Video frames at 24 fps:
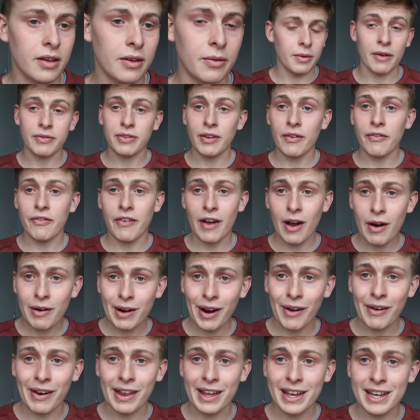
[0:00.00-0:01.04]
we have to fail
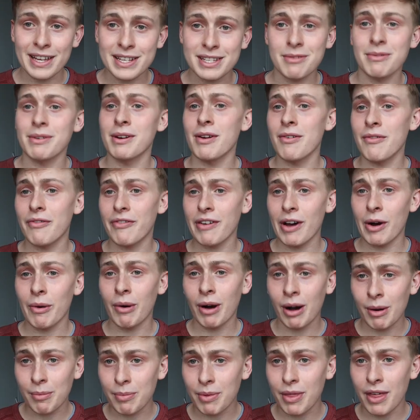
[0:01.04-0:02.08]
down here so we don't fail
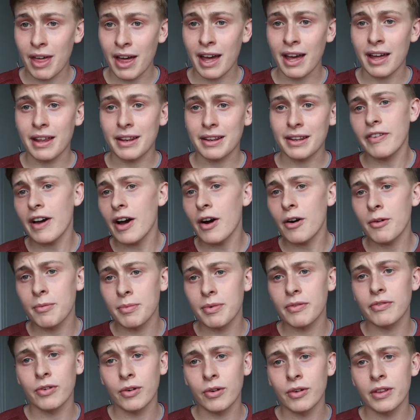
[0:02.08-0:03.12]
up there. Fail
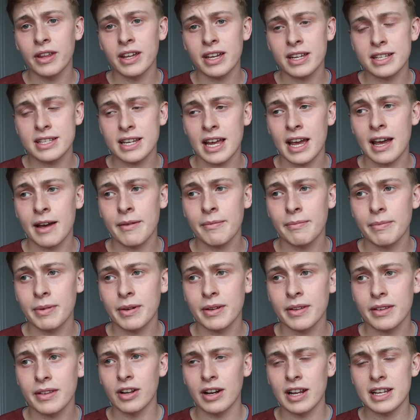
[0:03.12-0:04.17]
before the exam,
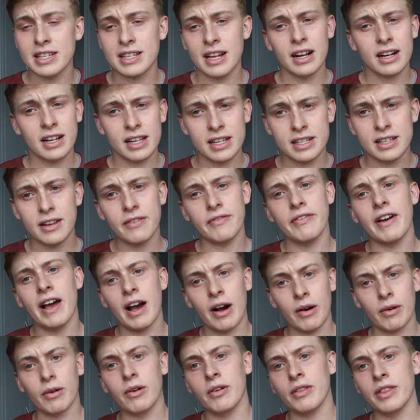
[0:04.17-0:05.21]
but you're less likely to
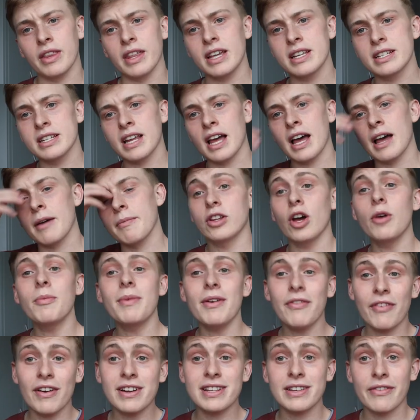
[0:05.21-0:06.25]
fail on the exam. Don't
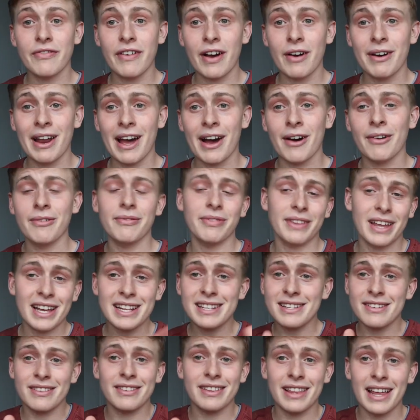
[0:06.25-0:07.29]
be afraid to fail now.
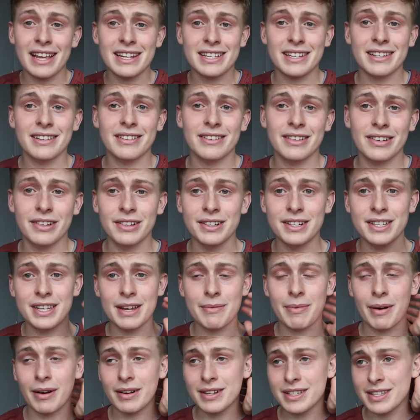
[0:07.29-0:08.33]
That's a, that's a good
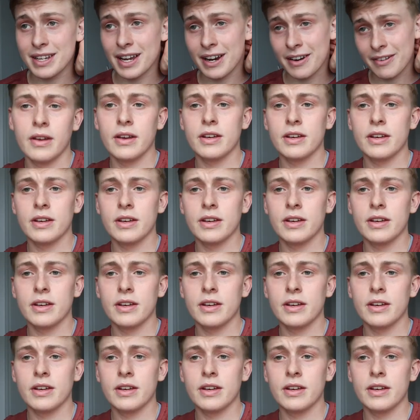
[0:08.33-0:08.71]
tip, I'd say.